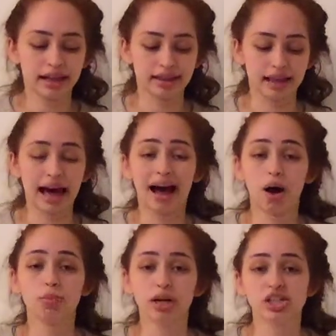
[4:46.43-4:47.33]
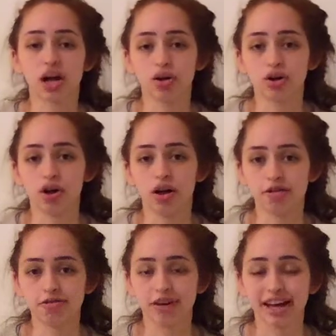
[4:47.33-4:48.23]
how much alcohol
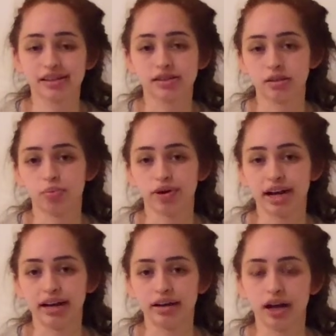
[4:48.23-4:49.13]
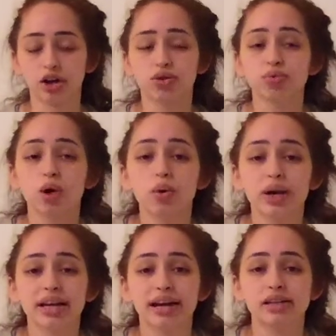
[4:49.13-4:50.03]
affects the brain, a
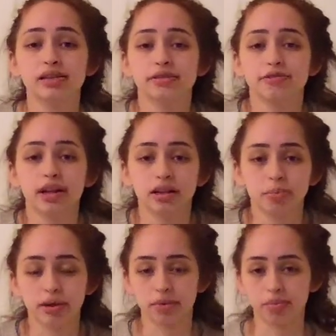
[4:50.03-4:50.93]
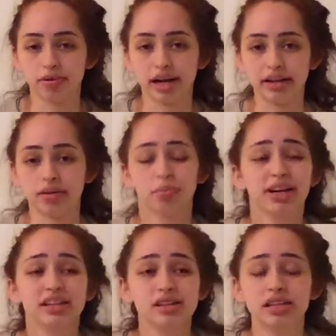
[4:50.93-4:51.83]
growing and developing brain. The brain
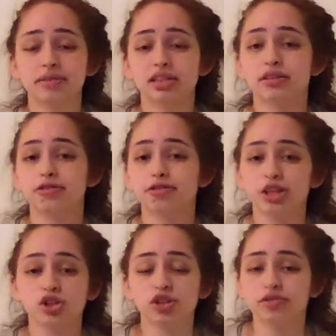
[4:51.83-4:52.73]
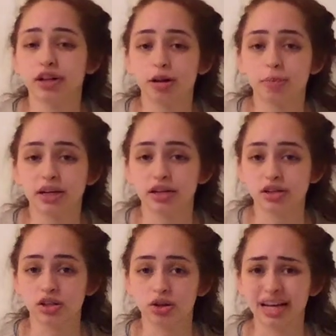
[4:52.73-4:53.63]
doesn't even finish developing
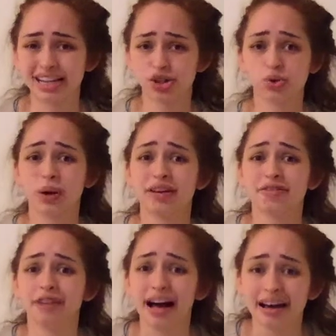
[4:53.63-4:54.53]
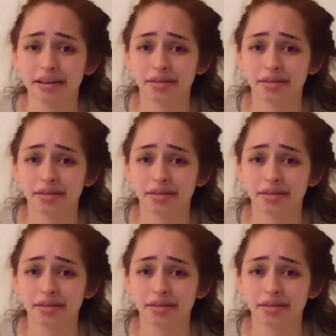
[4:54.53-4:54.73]
until age 25.